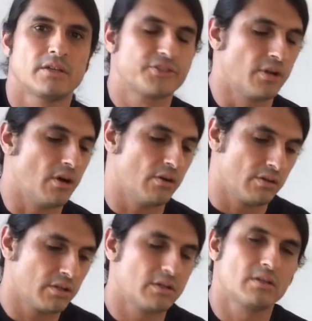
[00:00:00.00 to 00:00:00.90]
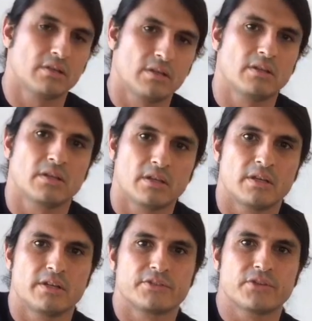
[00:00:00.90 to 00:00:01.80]
So
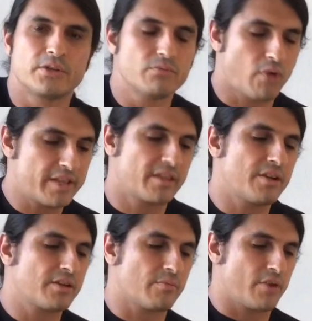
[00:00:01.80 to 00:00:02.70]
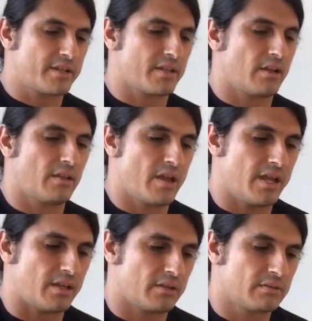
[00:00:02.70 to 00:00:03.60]
right there you can break down
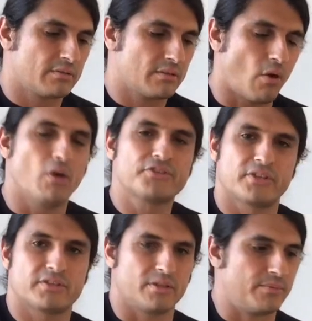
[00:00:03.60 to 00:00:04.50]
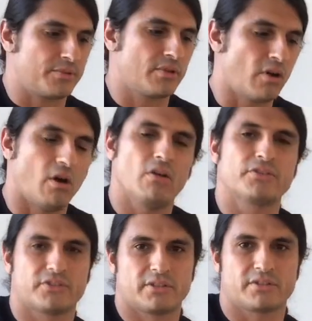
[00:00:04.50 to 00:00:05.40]
like all systems, all
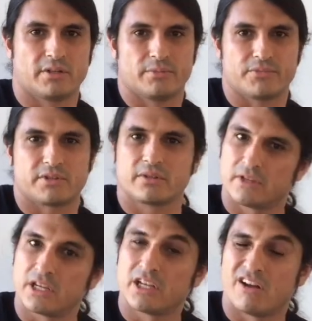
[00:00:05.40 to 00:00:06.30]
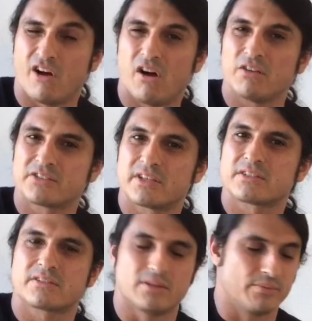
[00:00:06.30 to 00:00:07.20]
systems, all
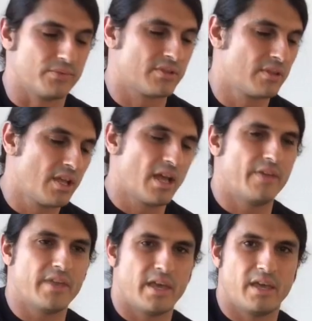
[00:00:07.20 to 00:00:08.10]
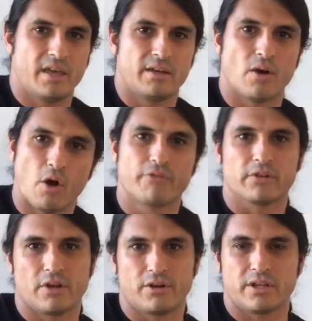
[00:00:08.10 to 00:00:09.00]
systems, and then
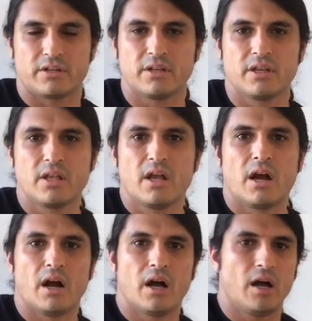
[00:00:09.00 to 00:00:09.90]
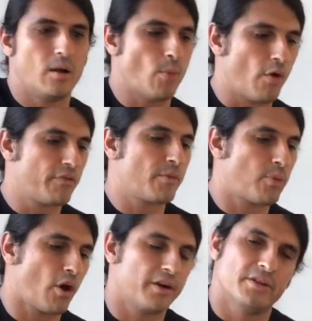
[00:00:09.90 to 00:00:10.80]
overloaded. Over the
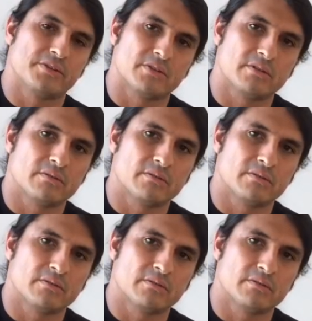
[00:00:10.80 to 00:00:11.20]
part is